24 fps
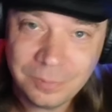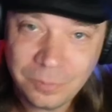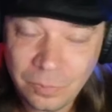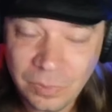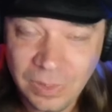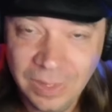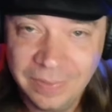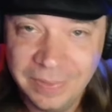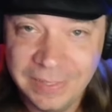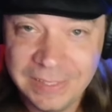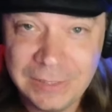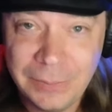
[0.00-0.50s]

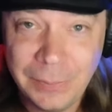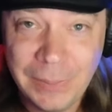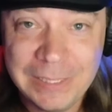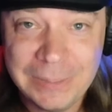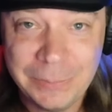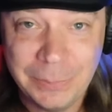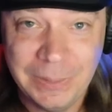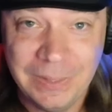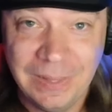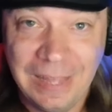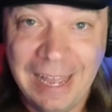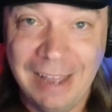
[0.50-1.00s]
This makes
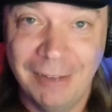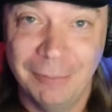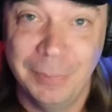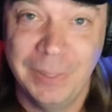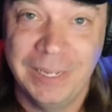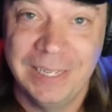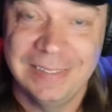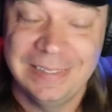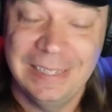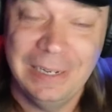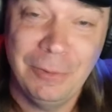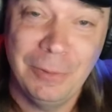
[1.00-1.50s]
me laugh
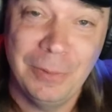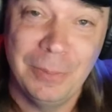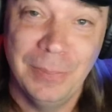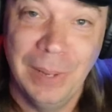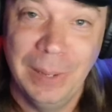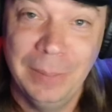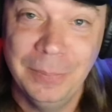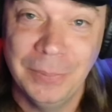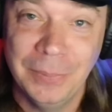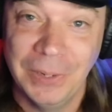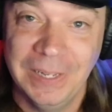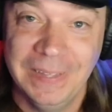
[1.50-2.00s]
because I
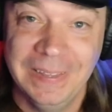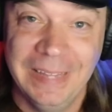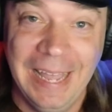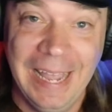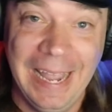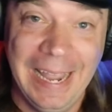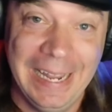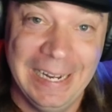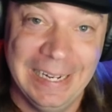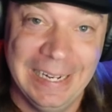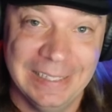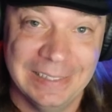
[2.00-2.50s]
remember in the
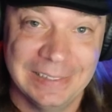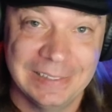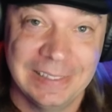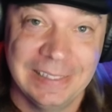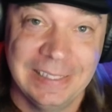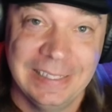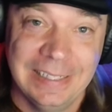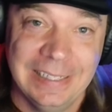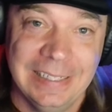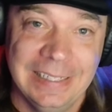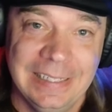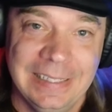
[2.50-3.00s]
80s,
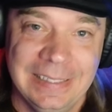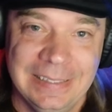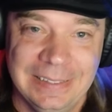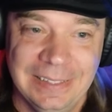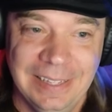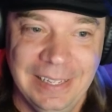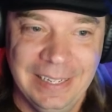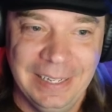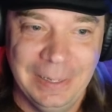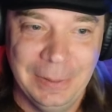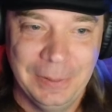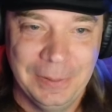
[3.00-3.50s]

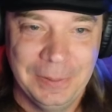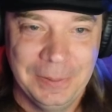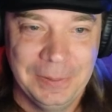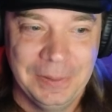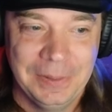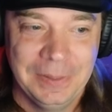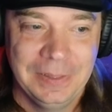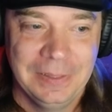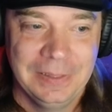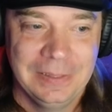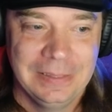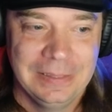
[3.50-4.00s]
like,
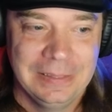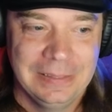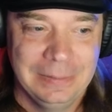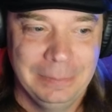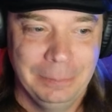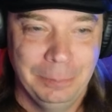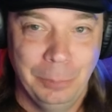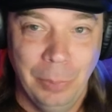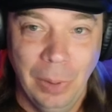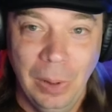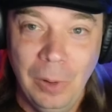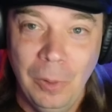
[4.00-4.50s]

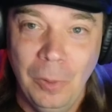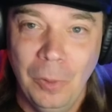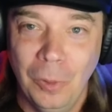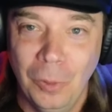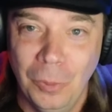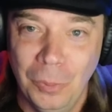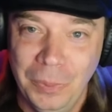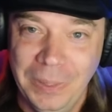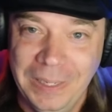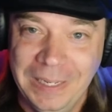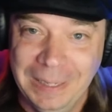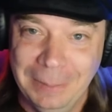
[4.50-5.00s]

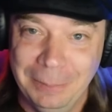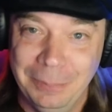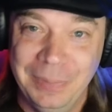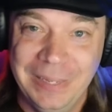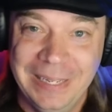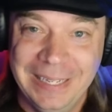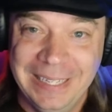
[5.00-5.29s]
butthole being a big